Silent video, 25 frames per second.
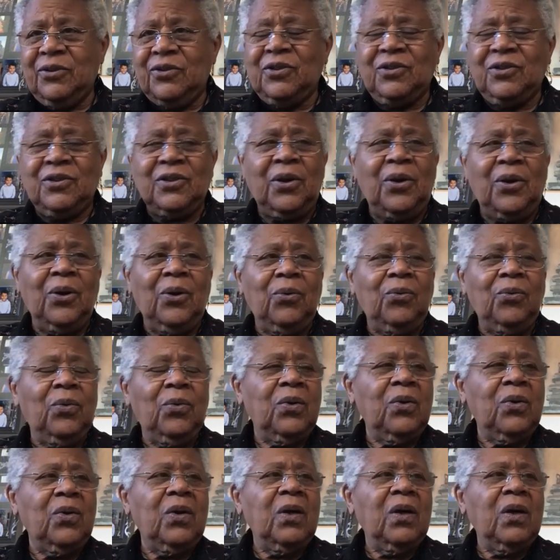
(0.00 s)
So
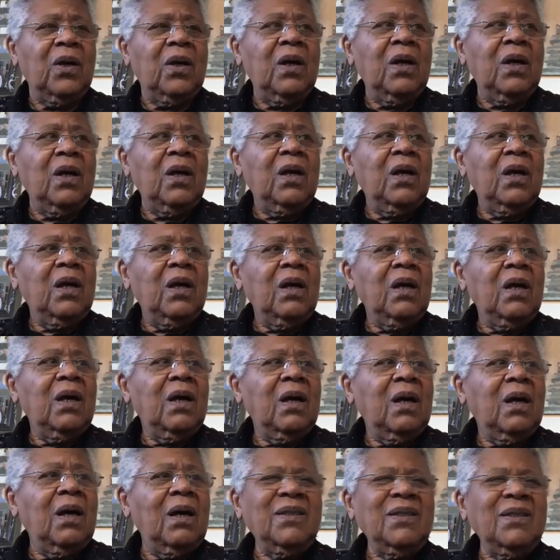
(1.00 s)

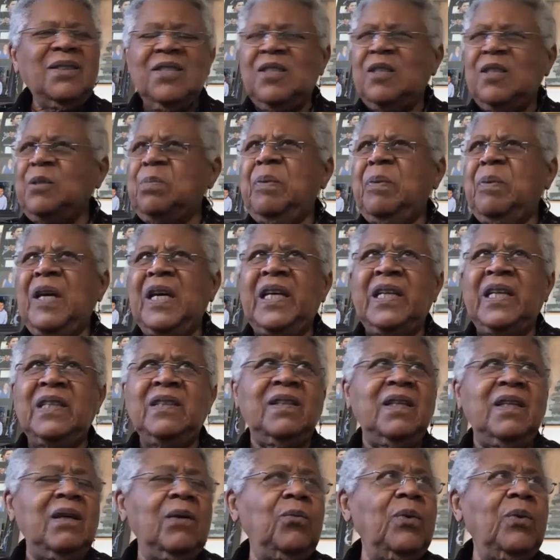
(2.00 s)
uh, spit.
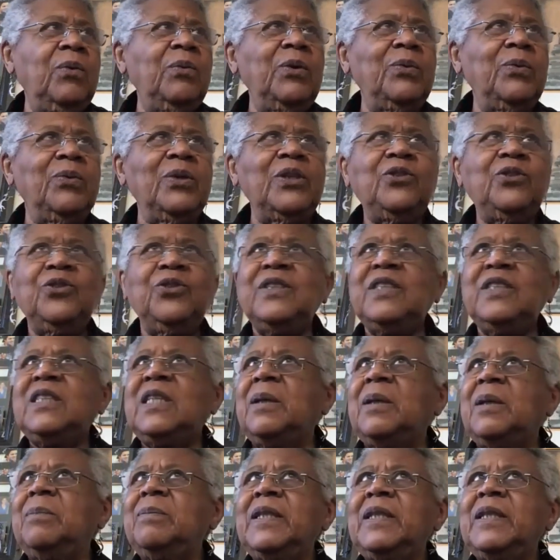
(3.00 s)
When we went to
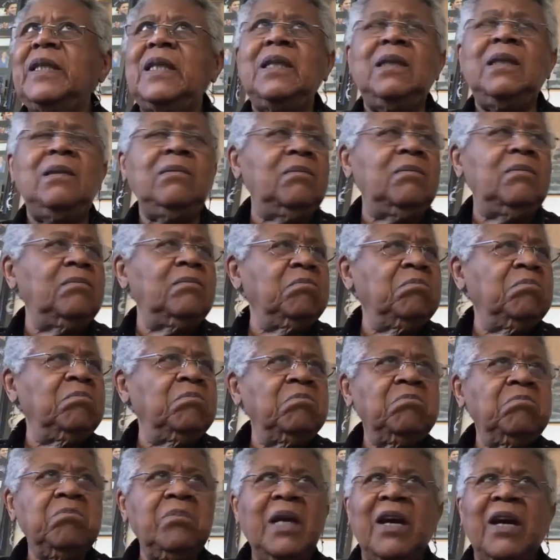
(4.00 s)
assembly
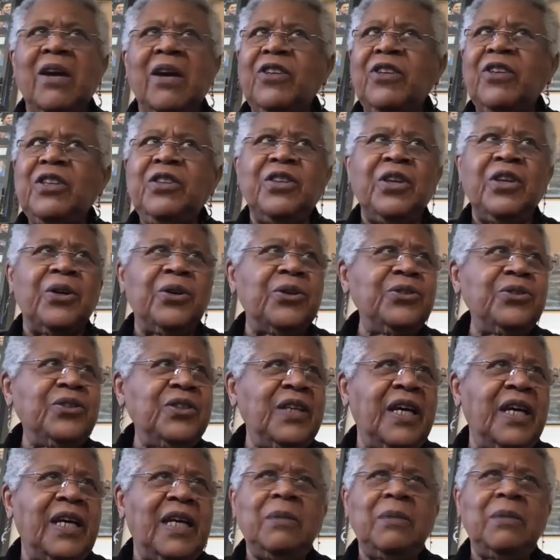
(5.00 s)
every
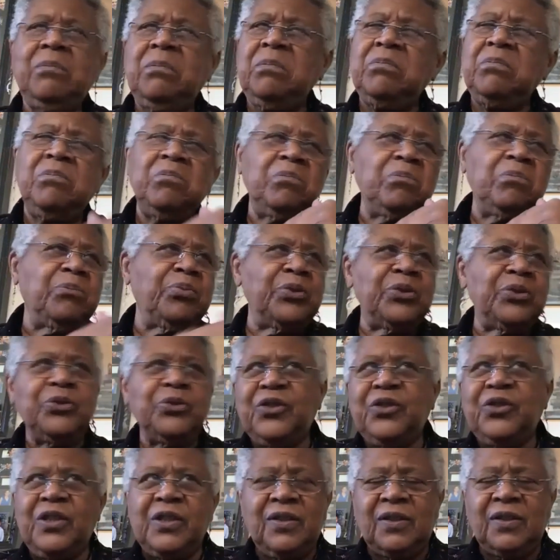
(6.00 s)
Thursday,
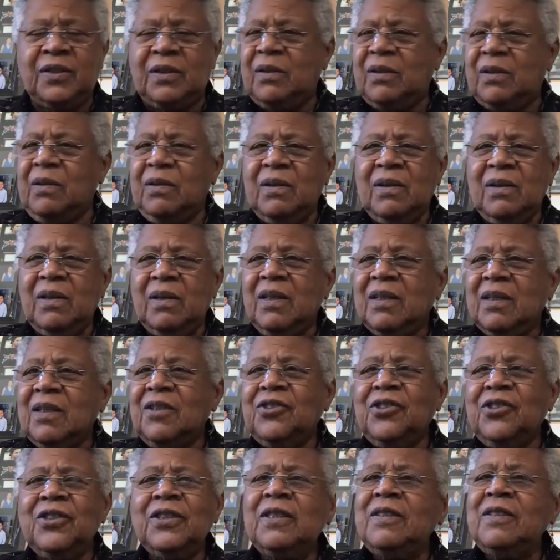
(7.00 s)
bruises
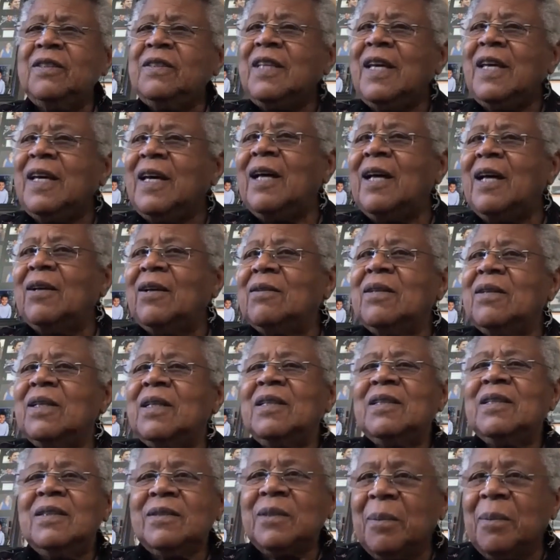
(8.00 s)
because you couldn't tell.
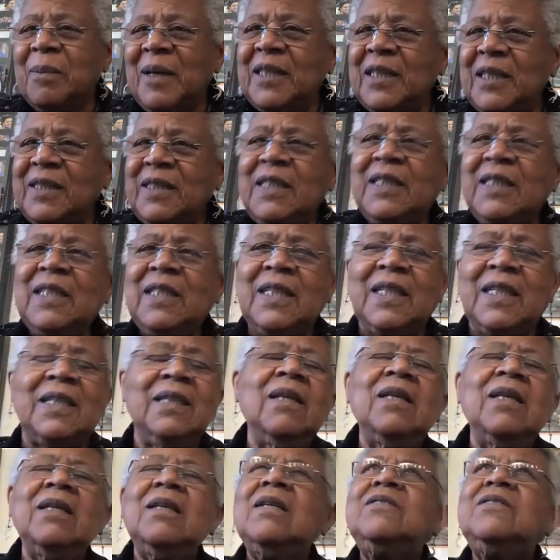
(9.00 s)
Somebody's kicked
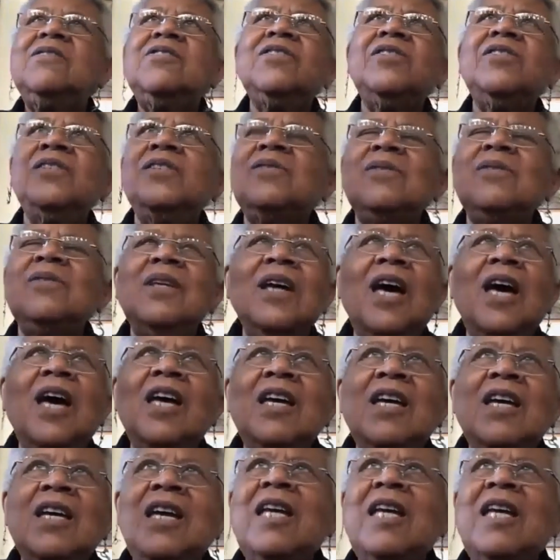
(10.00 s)
just
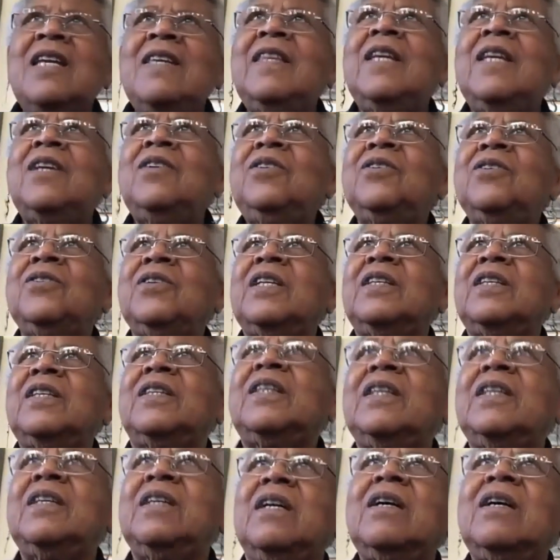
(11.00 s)
anything you can
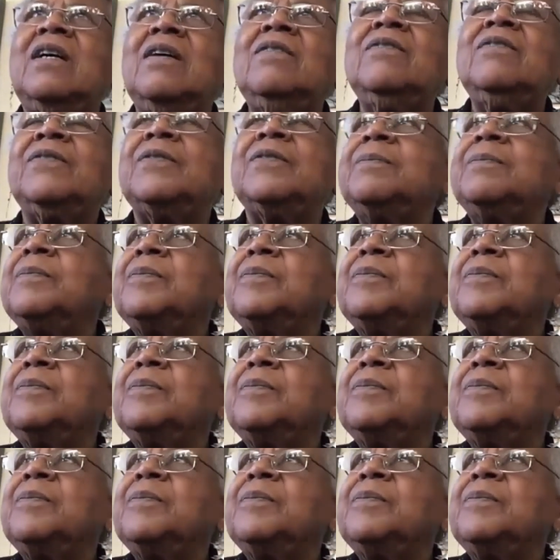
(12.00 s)
think of.